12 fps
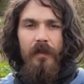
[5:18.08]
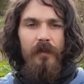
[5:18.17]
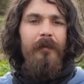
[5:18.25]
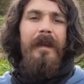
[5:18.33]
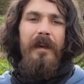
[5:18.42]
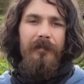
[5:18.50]

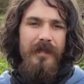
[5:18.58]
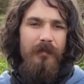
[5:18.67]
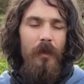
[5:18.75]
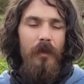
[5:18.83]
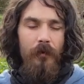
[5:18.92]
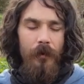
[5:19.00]
you will have a
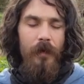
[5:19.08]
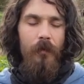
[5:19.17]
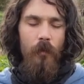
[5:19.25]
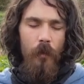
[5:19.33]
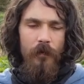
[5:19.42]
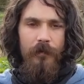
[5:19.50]
small learning
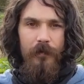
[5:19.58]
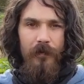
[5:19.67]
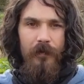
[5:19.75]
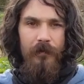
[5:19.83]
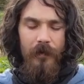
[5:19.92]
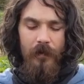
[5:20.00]
curve,
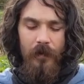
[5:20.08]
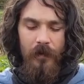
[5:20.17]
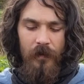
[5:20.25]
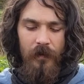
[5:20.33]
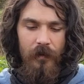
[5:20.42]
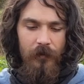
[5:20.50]

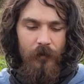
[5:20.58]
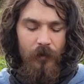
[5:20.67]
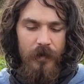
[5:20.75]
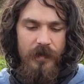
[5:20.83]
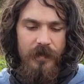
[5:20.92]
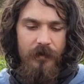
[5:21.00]
of
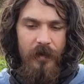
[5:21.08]
course.